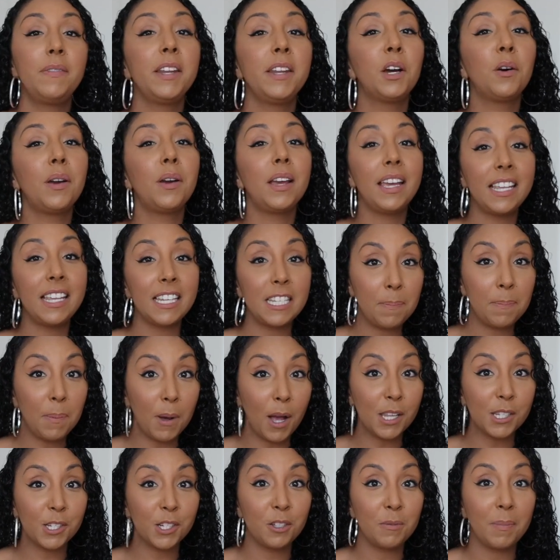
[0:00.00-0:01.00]
video is
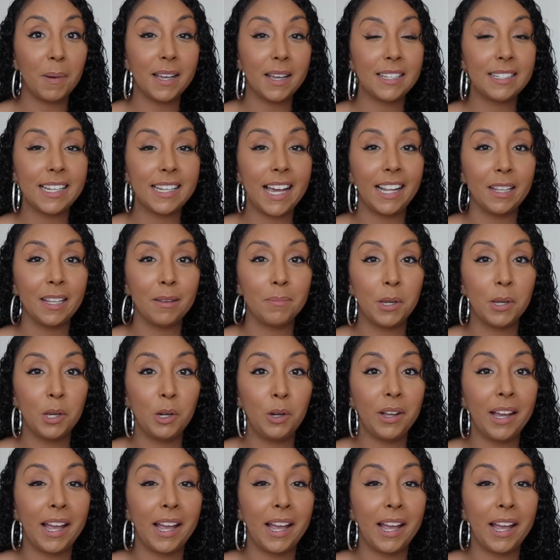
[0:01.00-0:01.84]
sponsored by Sally Beauty.